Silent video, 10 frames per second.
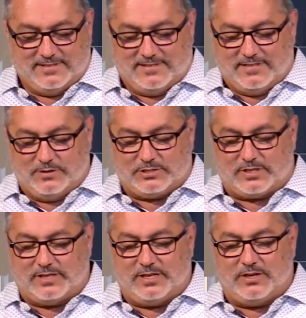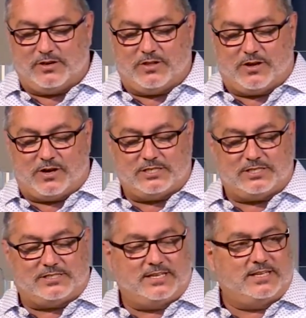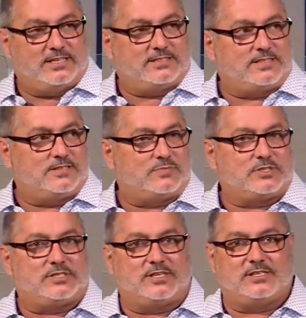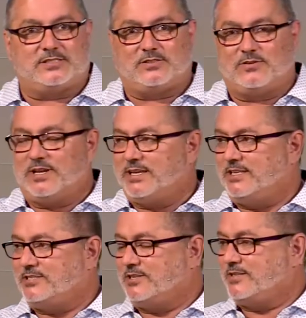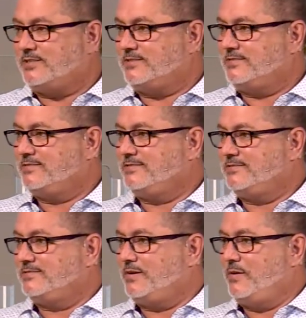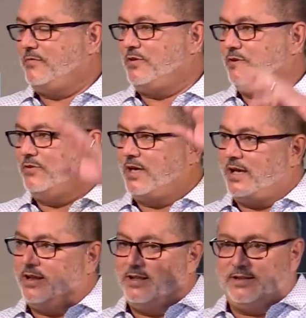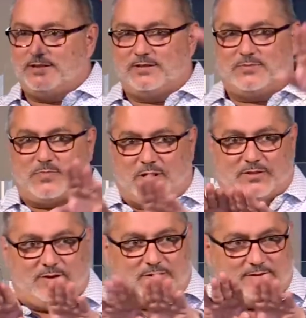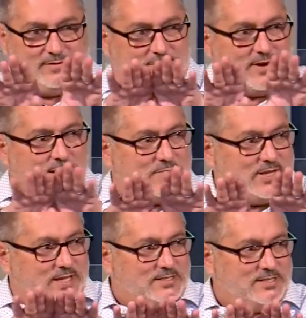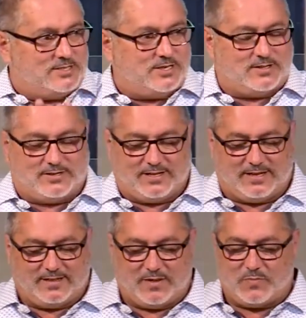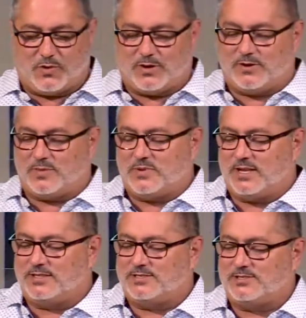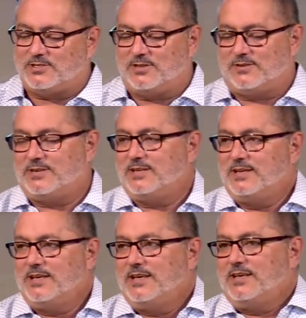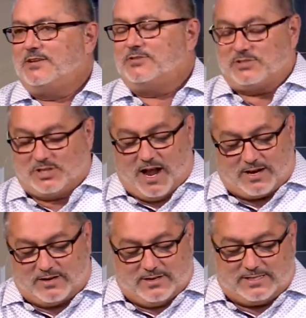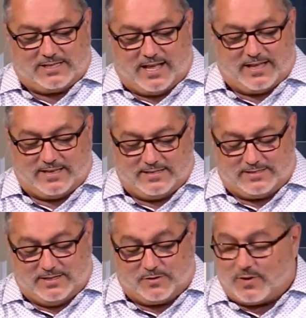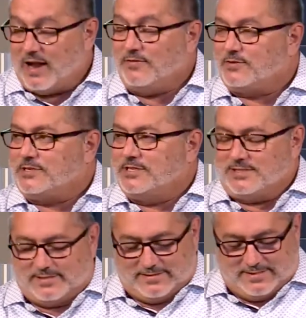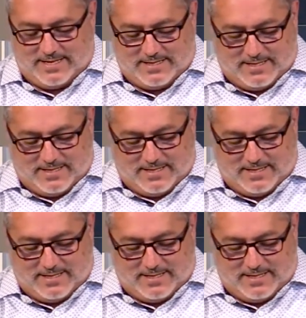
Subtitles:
It was a thing, you know, the Argentinians and the Brazilians don't like each other. I don't know if you knew that. And they're right up against each other. They border up against each other. And, you know, in soccer, it's like they're rivalries. And